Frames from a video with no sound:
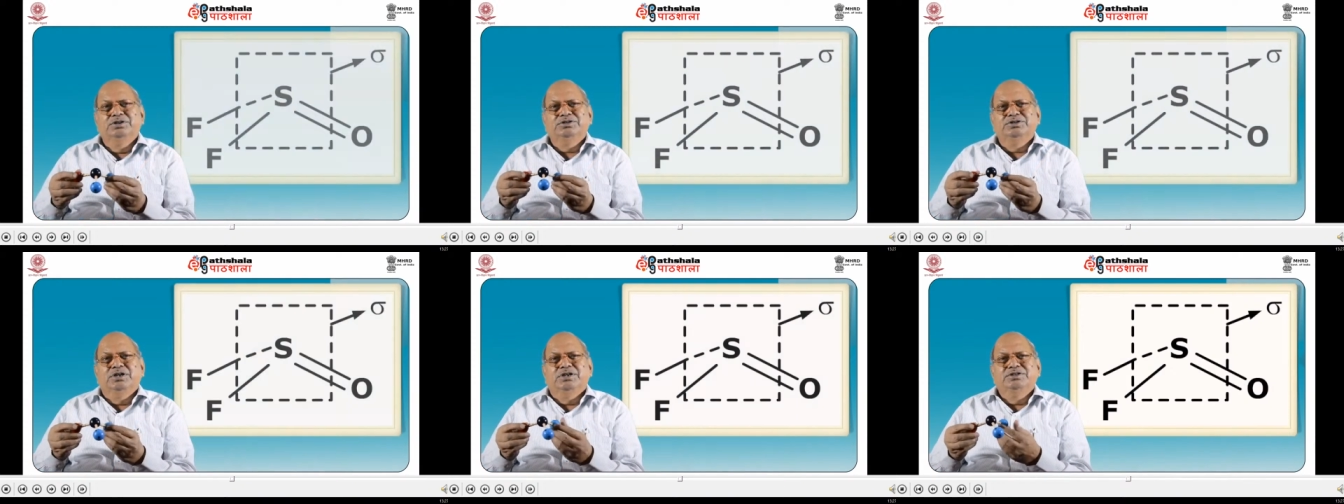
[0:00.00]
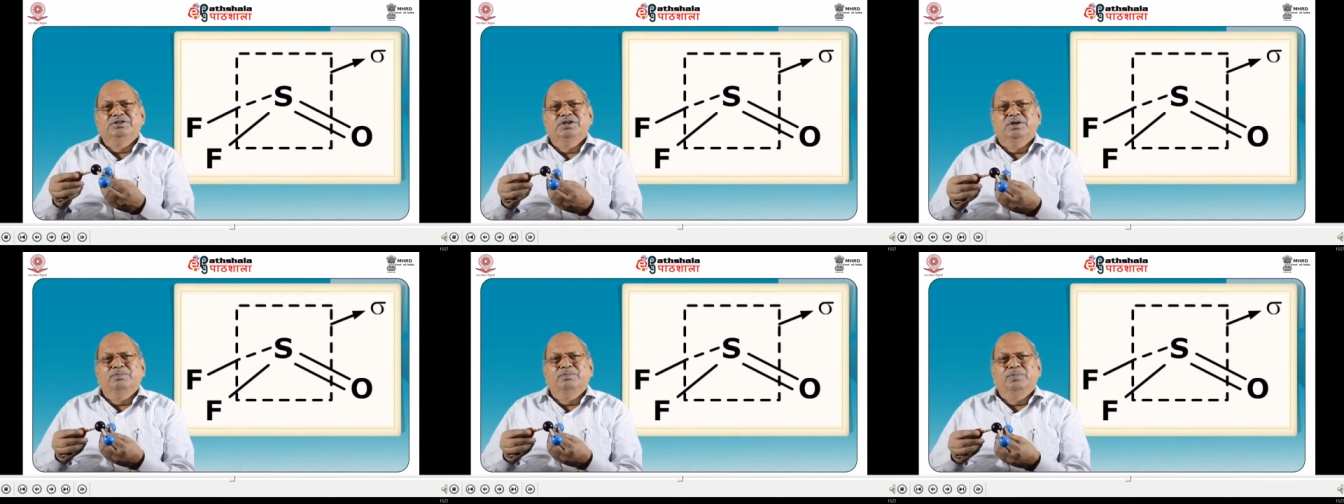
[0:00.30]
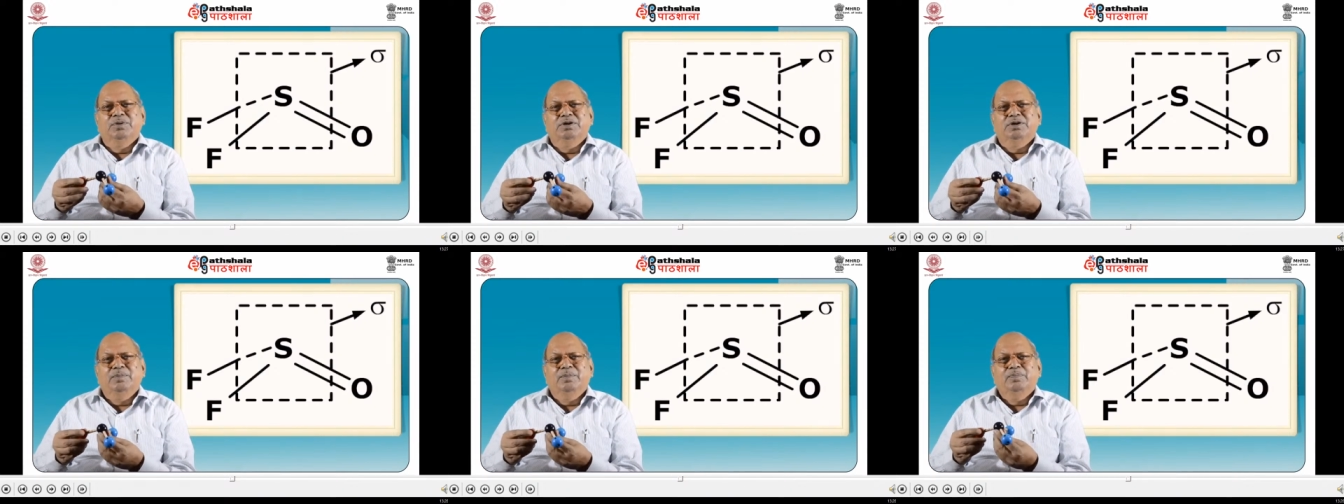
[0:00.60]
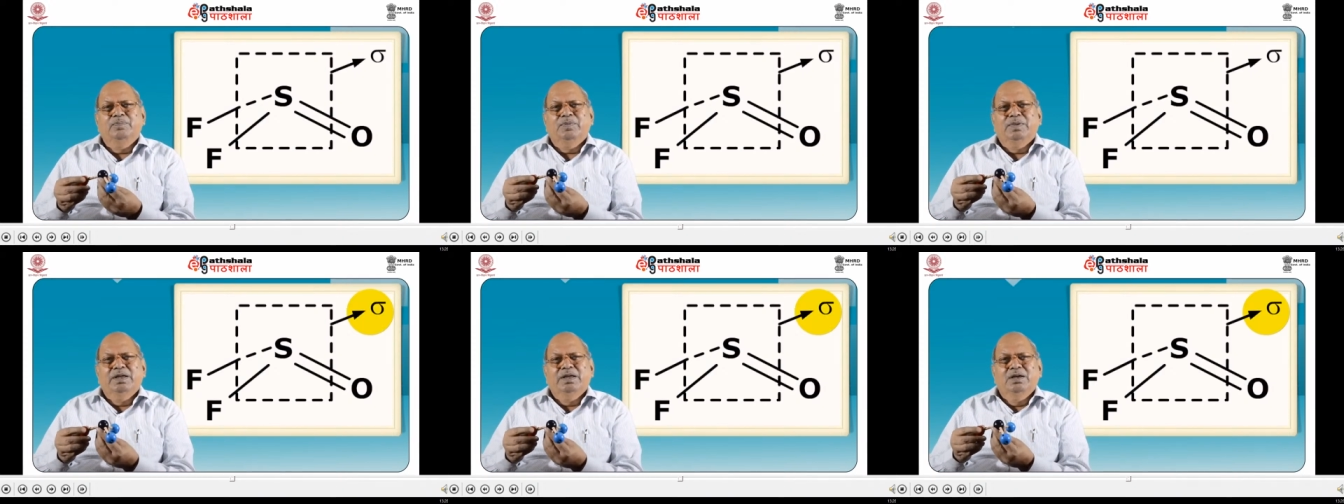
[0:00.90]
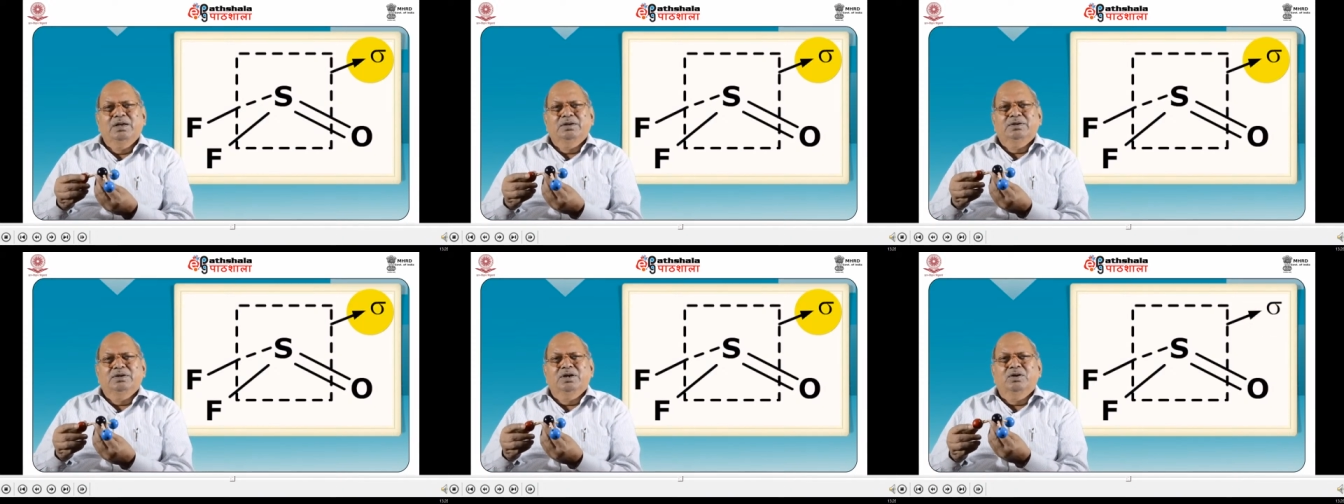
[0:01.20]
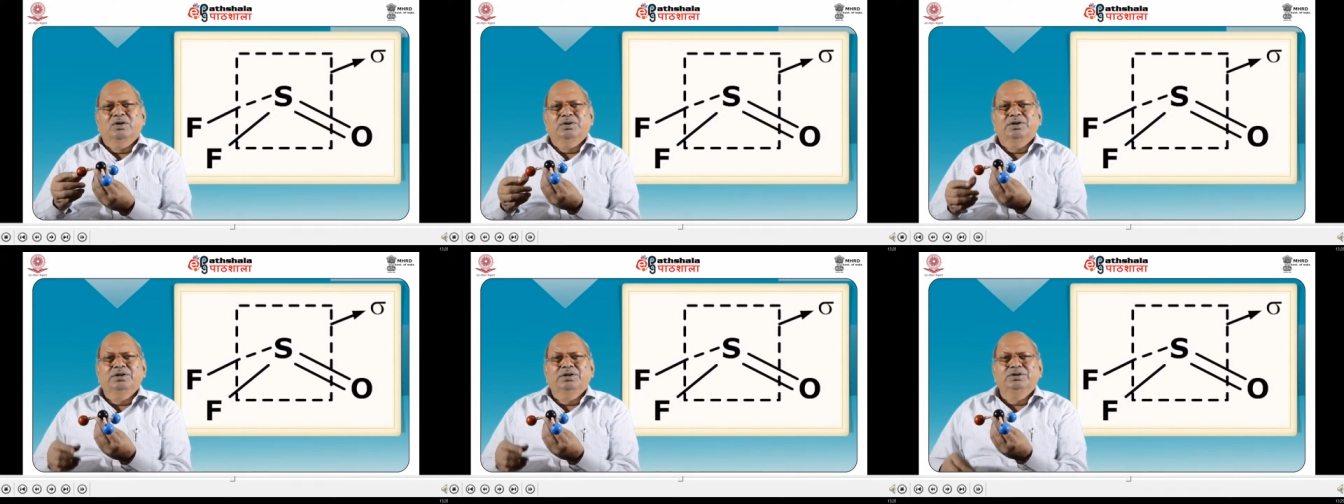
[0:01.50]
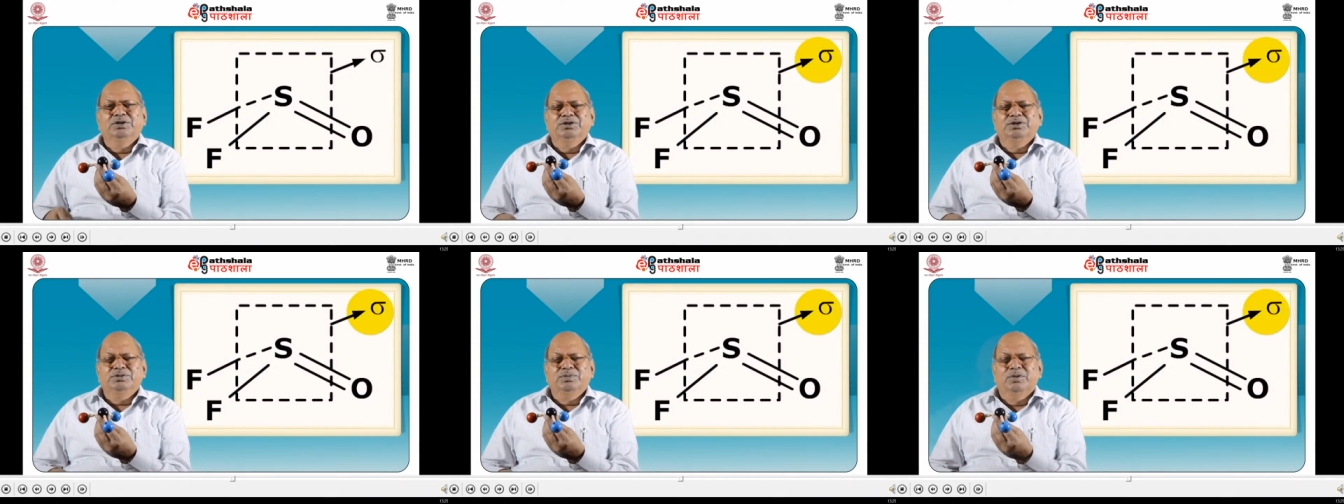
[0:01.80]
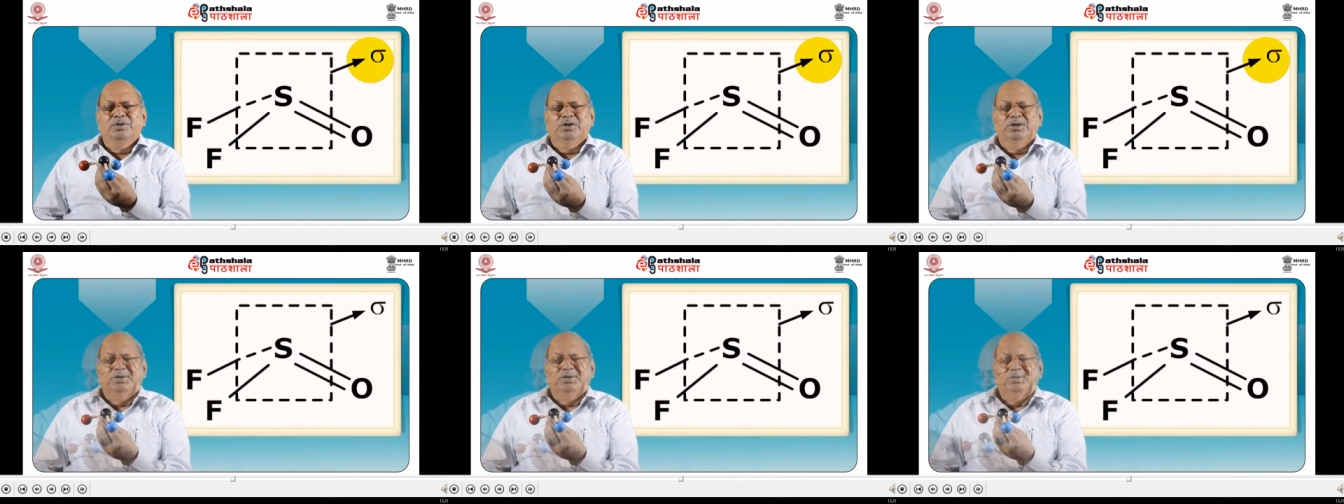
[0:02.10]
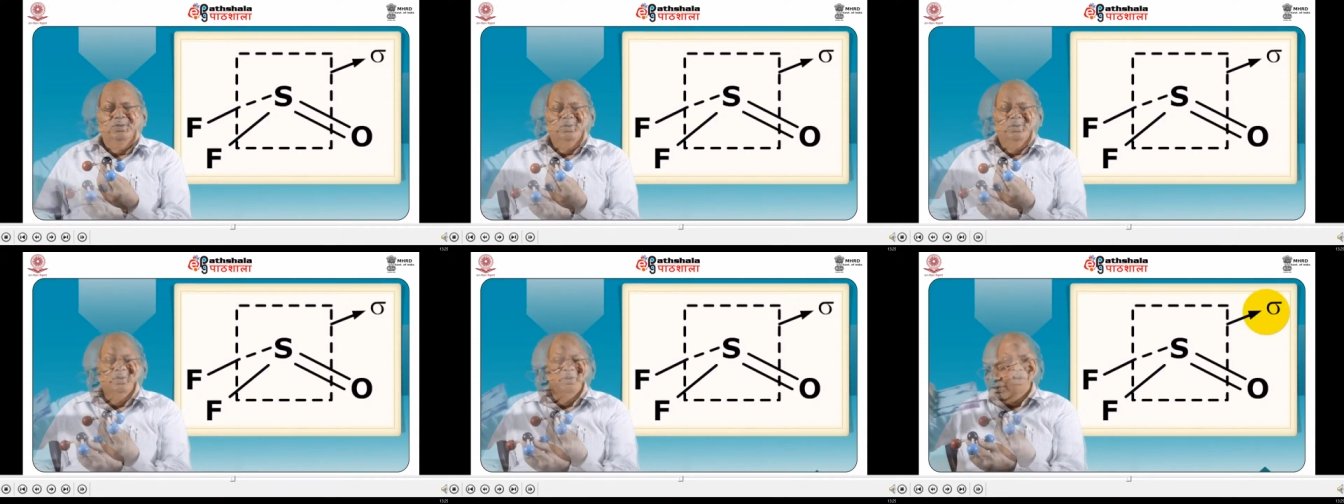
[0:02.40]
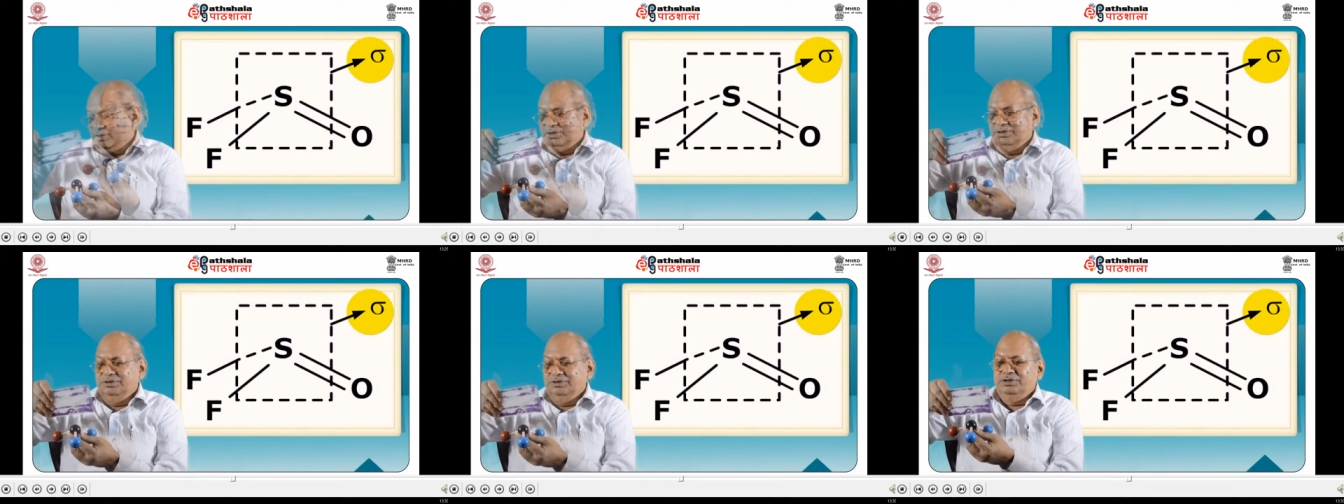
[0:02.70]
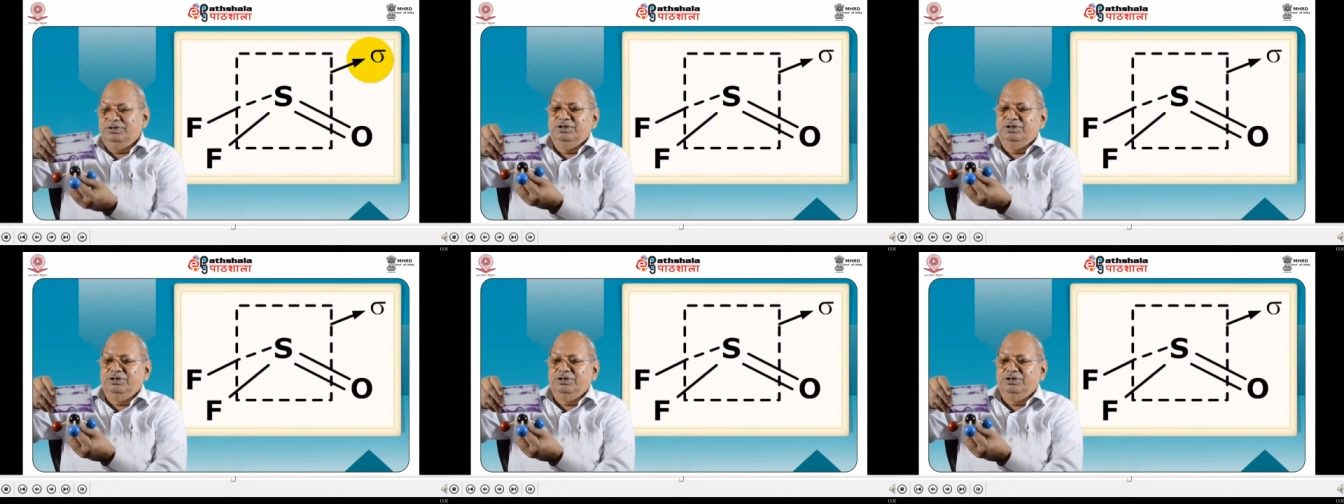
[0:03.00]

this example. Now, in this molecule, that is,